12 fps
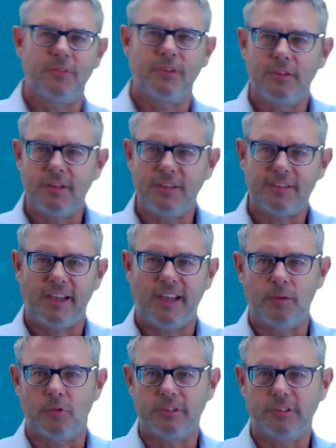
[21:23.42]
this
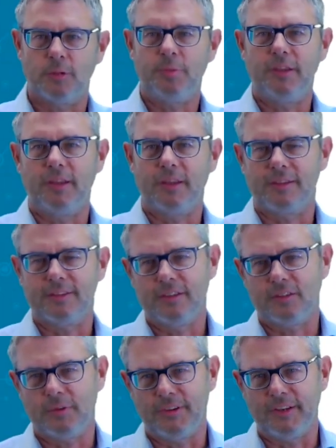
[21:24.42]
high water peak is
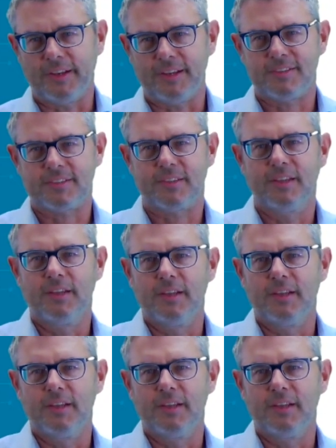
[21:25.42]
not very nice,